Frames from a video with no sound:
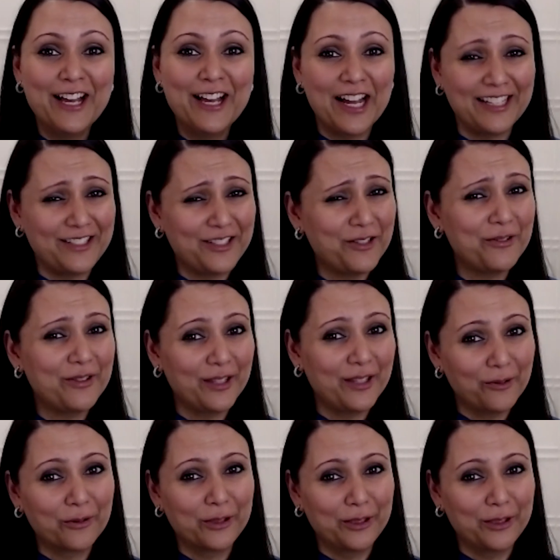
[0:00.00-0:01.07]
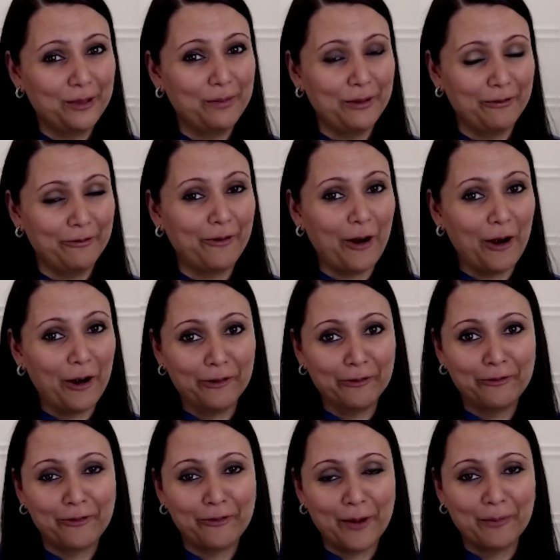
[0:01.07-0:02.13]
i do think we're a little bit far
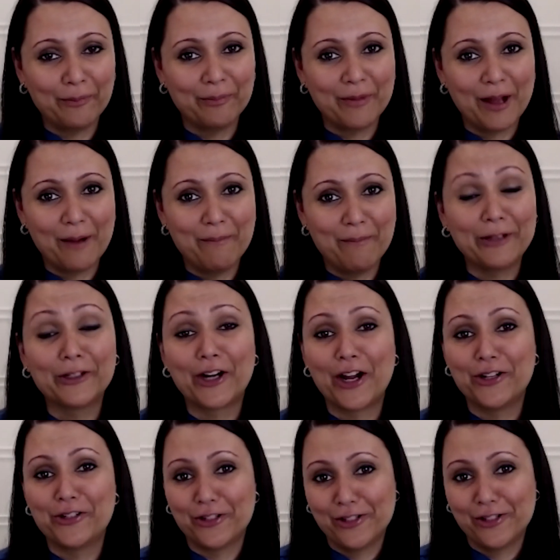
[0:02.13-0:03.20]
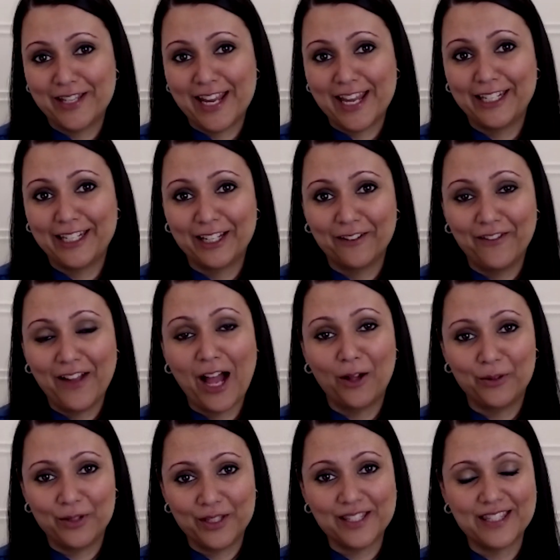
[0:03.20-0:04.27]
from a better understanding of how
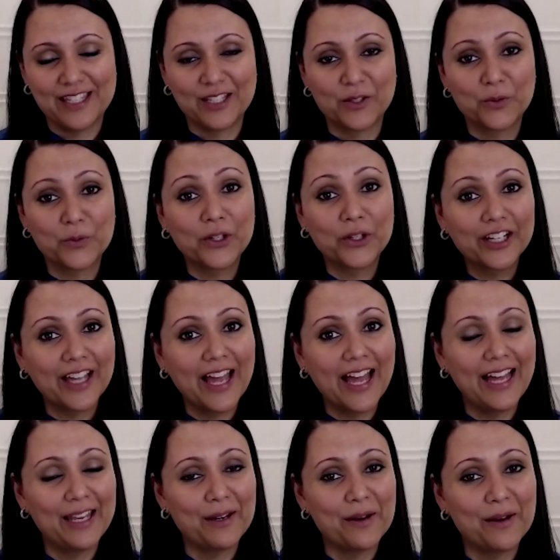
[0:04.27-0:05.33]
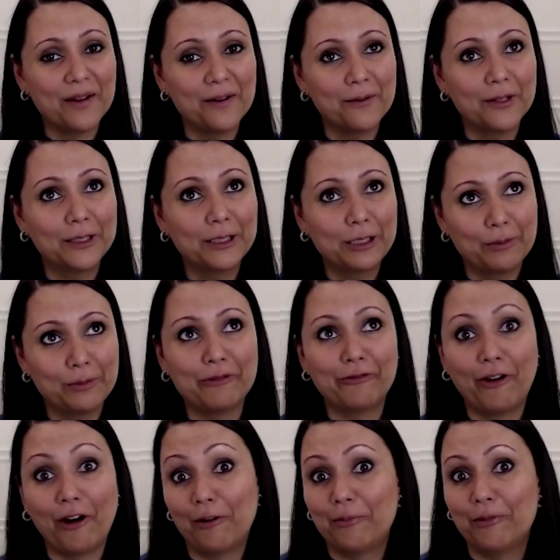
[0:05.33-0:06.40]
these things work and a little bit
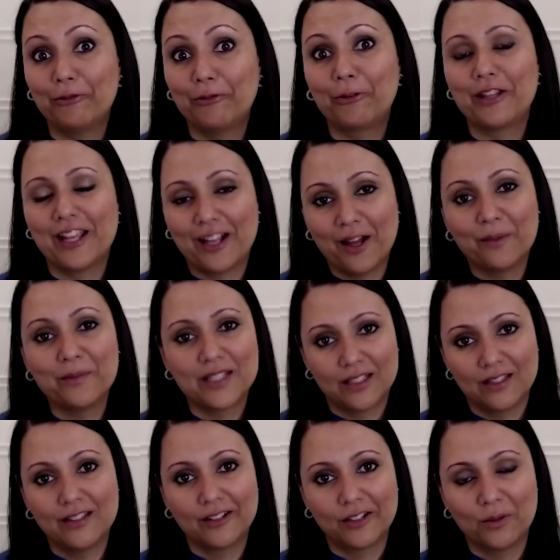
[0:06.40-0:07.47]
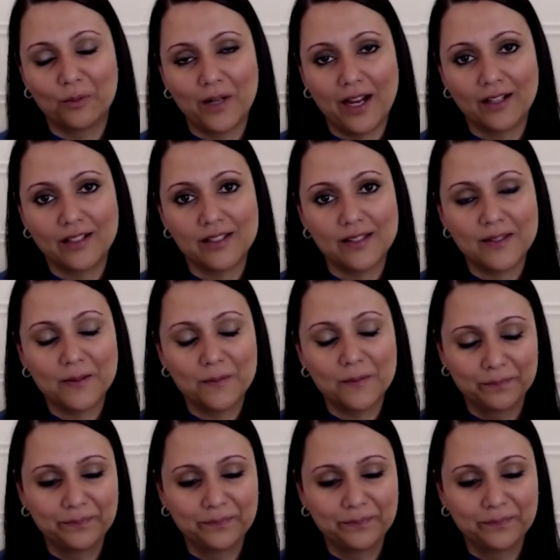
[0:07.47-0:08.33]
far before they come to clinical practice